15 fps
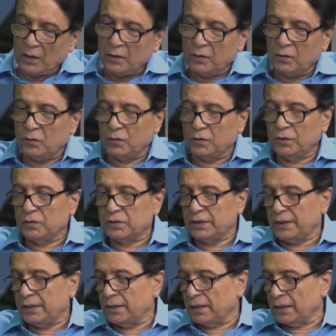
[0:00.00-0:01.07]
No, you
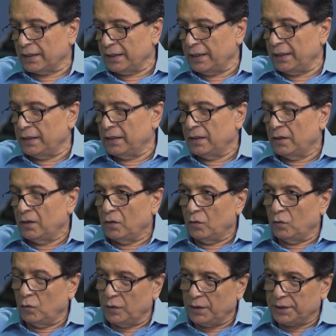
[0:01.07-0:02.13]
see, again,
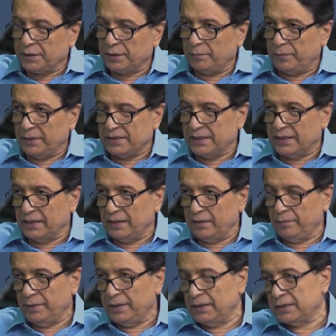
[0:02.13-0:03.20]
ownership basically
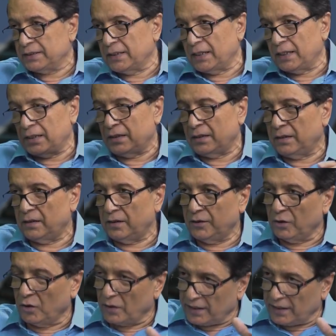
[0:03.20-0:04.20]
means that your